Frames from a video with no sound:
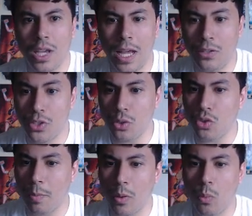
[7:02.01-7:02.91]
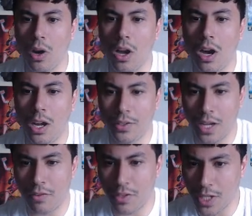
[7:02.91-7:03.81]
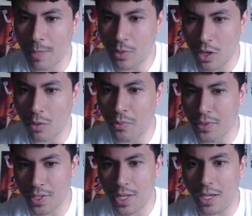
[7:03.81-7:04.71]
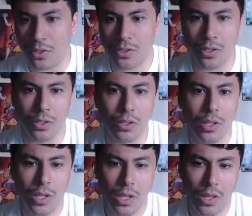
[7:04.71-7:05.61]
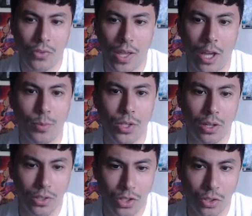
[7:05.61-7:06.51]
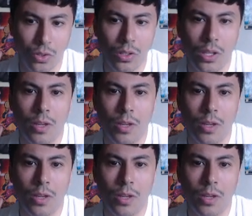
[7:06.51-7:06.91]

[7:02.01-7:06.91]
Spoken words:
and you're still dropping 1 card every time to guard one of these attacks, so that helps a lot too.